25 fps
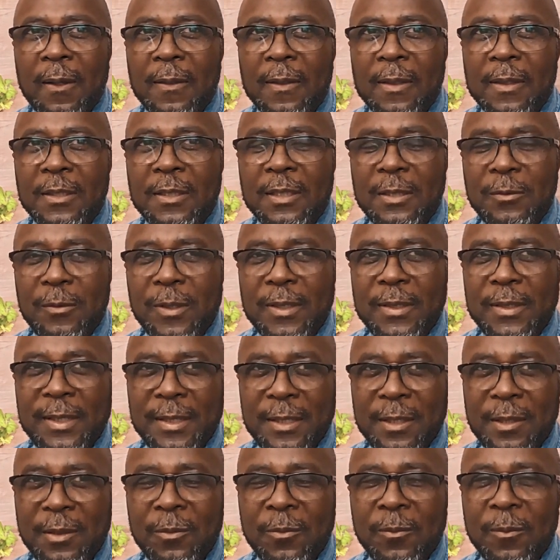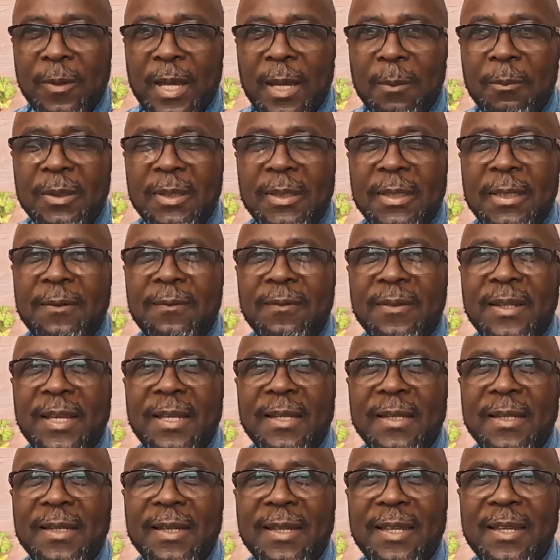and see what they do. I believe
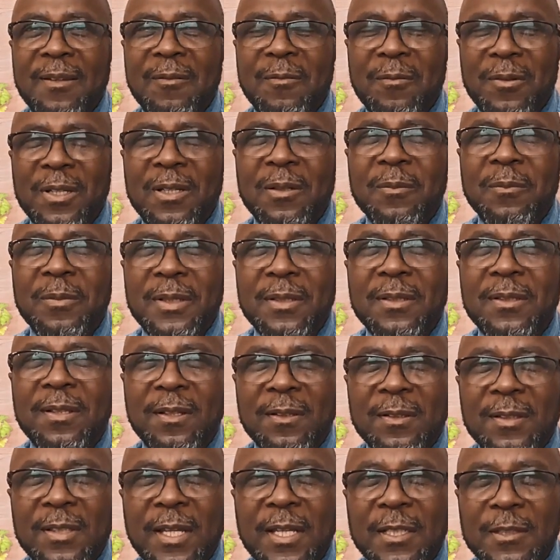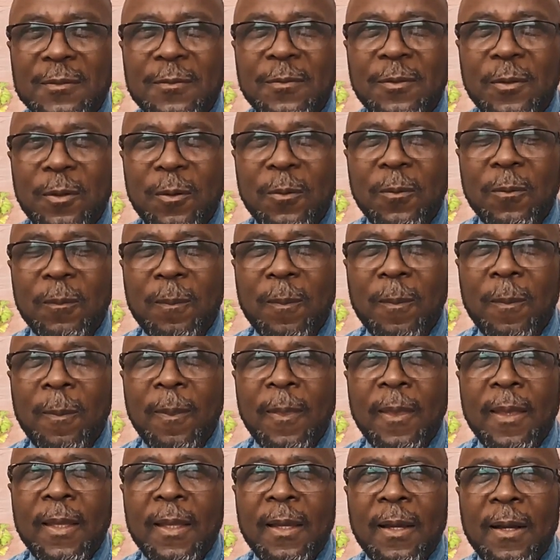that they will be successful
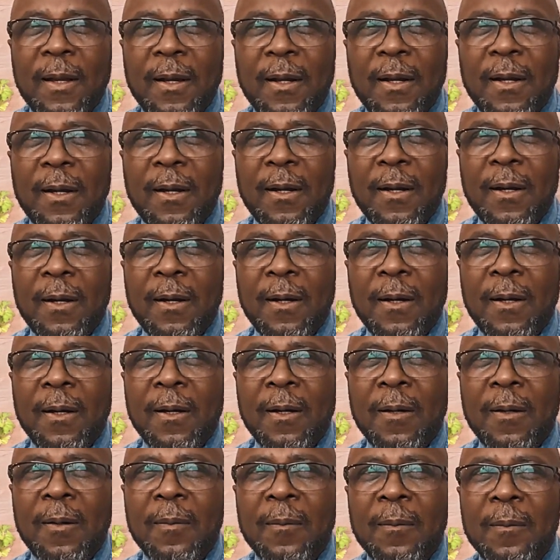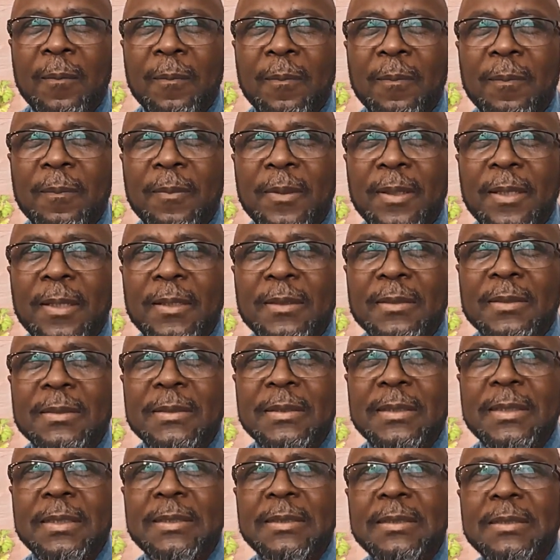uh, because
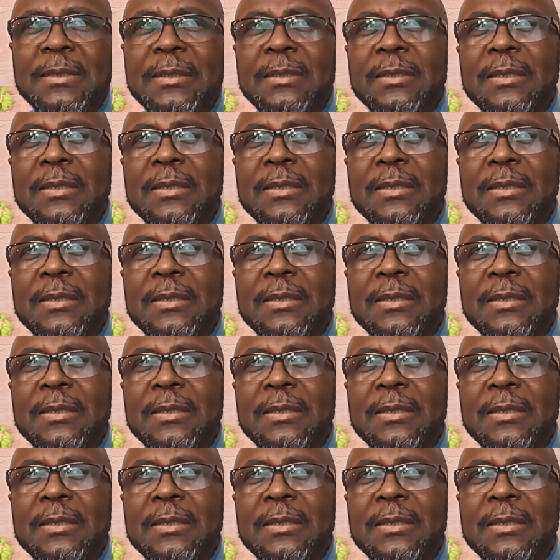it's